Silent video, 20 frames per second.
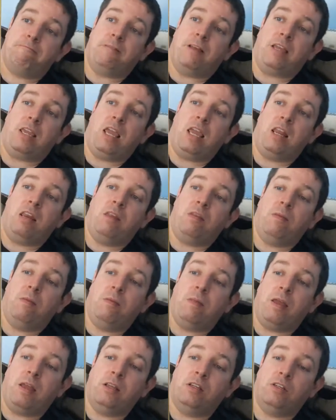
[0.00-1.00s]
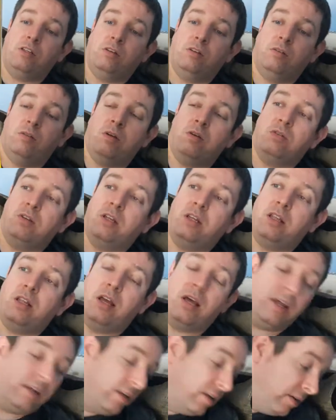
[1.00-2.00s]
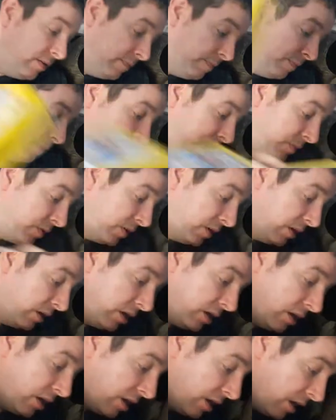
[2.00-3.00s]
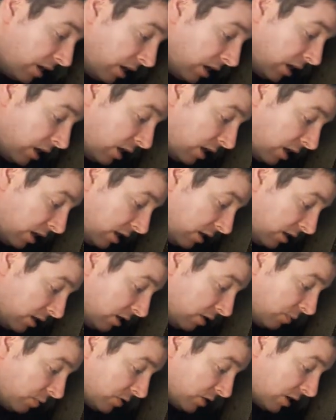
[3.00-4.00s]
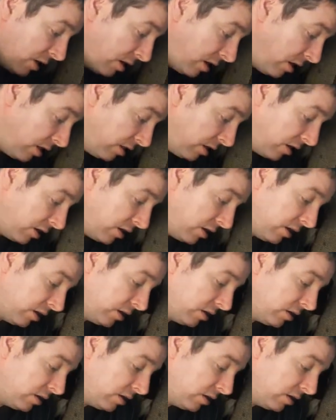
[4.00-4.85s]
again, nice, I'll take that. And there was another